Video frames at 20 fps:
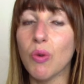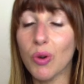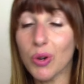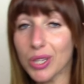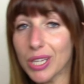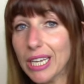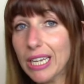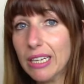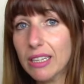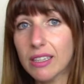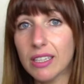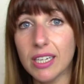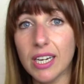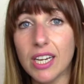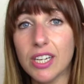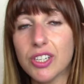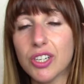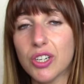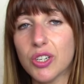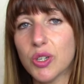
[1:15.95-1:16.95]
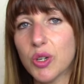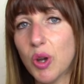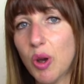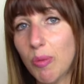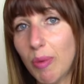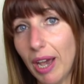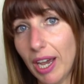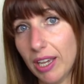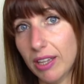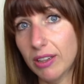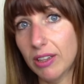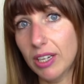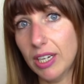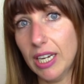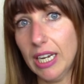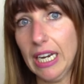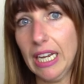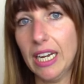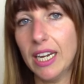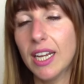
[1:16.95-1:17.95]
or the inclination to go back and look
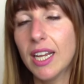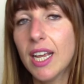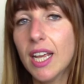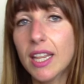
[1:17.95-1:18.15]
at it.